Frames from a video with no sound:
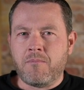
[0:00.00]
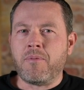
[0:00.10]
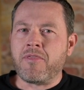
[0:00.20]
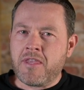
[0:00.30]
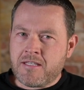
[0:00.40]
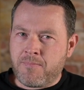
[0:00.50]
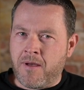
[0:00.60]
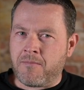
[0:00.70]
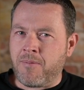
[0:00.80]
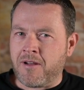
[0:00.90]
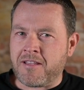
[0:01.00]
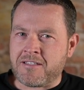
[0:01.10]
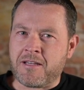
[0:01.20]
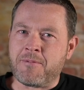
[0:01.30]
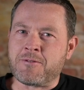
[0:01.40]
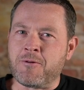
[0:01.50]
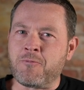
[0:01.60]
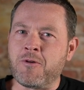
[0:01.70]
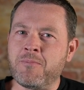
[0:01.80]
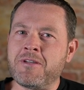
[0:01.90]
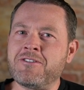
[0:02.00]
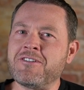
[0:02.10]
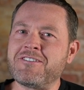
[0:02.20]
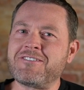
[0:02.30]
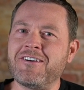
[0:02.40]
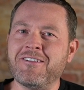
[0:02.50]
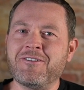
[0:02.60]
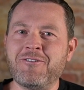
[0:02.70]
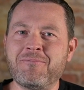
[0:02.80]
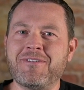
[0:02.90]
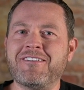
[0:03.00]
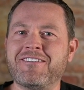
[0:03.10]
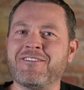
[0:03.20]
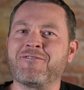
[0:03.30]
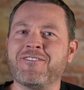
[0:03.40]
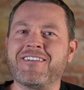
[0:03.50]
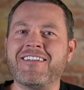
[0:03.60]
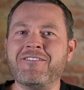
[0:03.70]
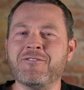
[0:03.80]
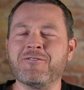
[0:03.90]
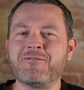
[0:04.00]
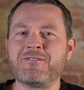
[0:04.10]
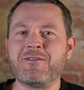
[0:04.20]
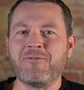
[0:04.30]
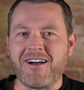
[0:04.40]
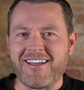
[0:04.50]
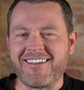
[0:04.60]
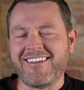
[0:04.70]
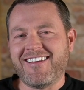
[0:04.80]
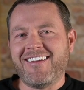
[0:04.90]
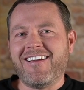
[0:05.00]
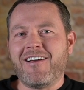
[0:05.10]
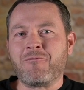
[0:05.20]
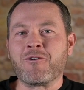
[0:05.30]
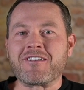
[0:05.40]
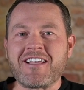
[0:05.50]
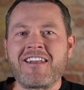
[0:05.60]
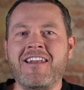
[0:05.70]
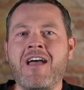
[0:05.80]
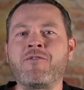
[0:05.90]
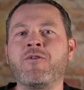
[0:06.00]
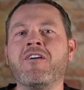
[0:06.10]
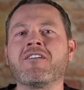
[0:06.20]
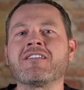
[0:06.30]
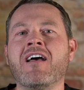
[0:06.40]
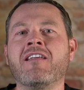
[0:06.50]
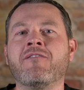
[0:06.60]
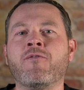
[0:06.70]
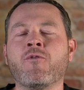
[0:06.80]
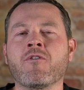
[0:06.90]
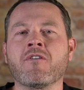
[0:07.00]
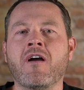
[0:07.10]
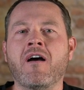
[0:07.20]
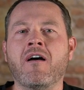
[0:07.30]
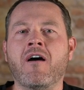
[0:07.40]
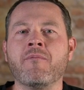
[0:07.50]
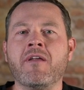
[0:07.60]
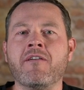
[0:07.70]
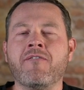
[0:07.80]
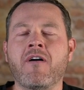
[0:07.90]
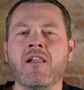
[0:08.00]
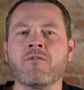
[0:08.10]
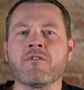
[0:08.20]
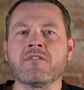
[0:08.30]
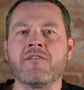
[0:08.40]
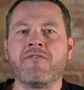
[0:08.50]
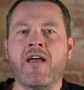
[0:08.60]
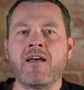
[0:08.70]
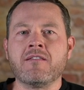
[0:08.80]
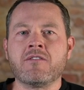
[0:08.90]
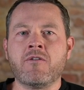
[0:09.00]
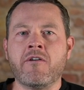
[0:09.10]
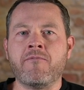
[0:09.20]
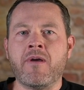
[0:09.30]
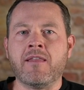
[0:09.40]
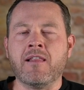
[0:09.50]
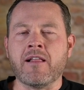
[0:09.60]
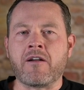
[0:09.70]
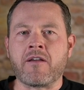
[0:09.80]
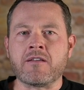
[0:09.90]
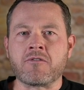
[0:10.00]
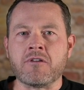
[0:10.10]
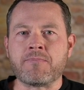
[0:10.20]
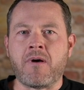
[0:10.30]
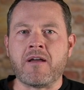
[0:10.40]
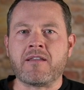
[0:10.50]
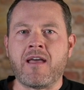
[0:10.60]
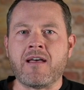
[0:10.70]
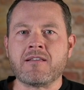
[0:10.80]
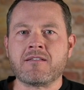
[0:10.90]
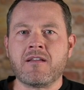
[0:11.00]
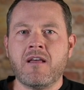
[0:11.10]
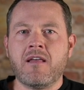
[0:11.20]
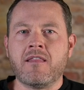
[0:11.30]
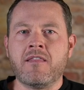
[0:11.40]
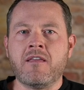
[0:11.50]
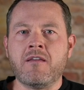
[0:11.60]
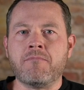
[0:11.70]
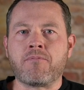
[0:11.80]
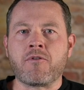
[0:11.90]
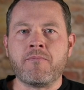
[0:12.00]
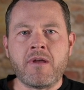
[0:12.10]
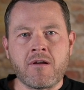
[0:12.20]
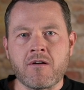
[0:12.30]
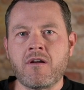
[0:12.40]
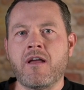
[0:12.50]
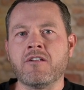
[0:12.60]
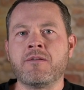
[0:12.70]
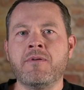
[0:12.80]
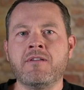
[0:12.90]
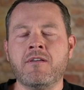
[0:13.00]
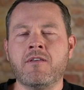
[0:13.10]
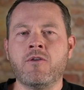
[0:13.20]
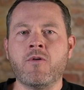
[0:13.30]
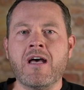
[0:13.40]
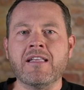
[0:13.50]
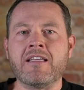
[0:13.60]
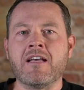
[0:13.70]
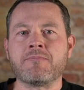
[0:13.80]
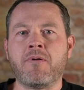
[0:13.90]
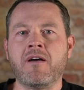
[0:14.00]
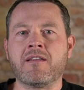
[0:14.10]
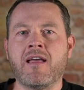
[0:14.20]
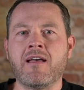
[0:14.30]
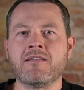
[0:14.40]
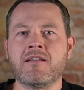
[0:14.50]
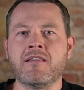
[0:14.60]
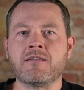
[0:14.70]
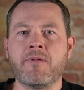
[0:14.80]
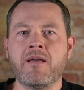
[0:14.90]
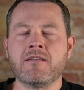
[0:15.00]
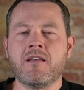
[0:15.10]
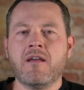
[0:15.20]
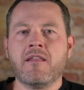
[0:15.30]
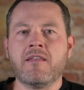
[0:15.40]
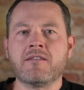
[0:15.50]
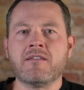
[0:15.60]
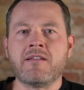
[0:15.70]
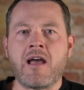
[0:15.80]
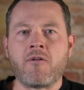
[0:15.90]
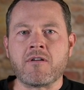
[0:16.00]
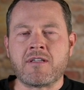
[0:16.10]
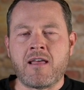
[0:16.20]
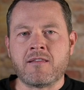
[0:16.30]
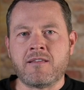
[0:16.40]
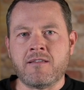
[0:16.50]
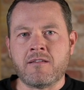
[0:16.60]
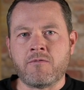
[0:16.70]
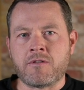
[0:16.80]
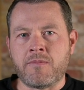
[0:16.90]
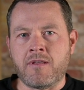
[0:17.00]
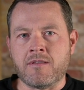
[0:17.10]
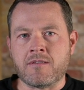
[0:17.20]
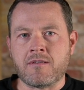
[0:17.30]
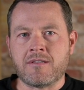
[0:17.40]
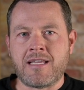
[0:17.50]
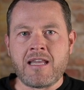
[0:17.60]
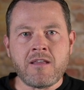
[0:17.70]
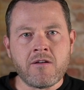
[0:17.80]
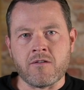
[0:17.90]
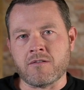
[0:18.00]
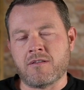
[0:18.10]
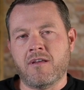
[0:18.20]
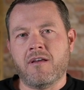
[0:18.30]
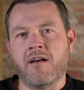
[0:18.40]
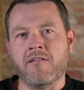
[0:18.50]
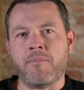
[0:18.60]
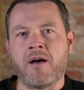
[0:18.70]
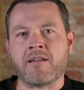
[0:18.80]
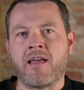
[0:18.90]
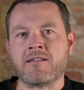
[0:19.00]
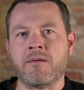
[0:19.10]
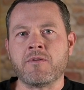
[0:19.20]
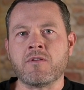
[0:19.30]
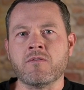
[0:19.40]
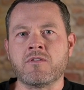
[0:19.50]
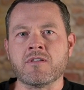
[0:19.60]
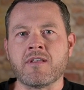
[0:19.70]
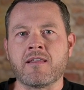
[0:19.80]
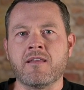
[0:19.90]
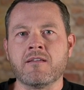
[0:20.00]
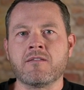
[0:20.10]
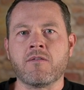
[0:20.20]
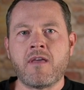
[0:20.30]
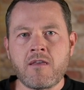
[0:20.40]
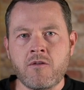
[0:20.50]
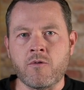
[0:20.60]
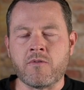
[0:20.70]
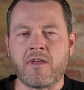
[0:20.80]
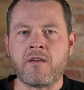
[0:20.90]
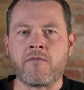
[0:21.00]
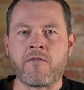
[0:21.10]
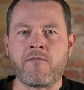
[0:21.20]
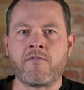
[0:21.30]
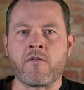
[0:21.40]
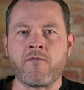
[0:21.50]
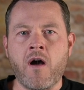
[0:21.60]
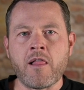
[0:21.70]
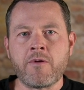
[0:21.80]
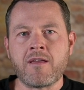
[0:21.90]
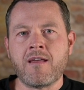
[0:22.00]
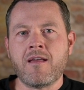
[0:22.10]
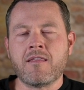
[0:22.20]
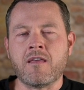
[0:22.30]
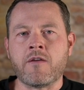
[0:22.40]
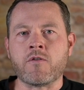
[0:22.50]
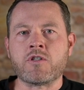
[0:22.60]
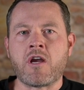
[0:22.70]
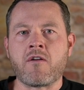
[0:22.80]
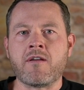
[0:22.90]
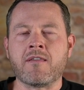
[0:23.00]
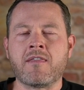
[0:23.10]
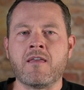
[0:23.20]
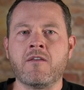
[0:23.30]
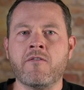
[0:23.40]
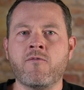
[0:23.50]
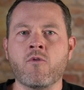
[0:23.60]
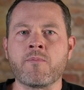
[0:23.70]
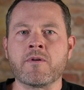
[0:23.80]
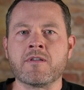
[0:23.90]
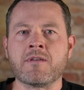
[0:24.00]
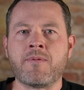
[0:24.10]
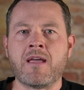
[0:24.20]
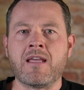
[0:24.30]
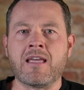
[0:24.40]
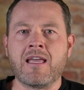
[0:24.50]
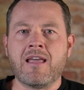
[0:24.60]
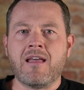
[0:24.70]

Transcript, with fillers: But this podcast episode will be just a little bit different, and you'll see why. We're excited to have you here, excited for uh, our many followers and fans who have made the Latter Gay Stories podcast the premier LGBTQ LDS podcast in the space. This is now our 10th season, which means 10 years of podcast episodes just like this. So thank you. Thank you for, for following. Thank you for sharing. Thank you for participating